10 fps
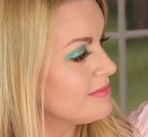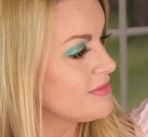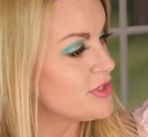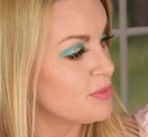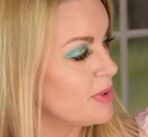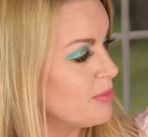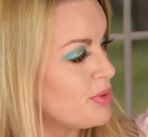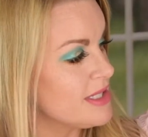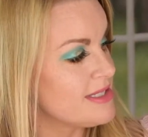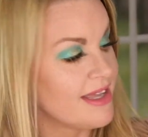super
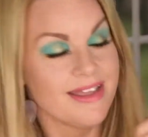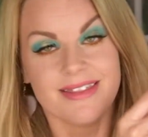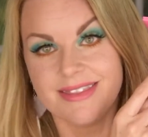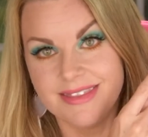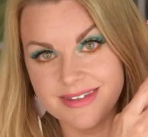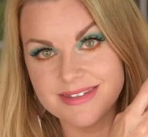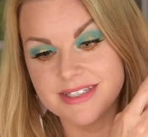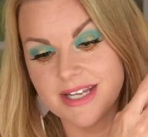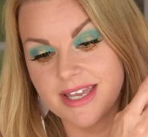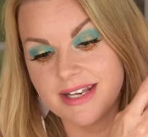impressed. This
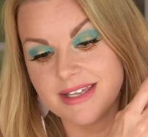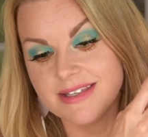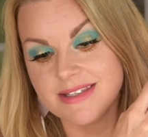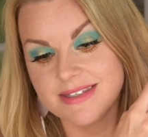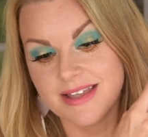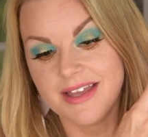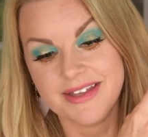shade is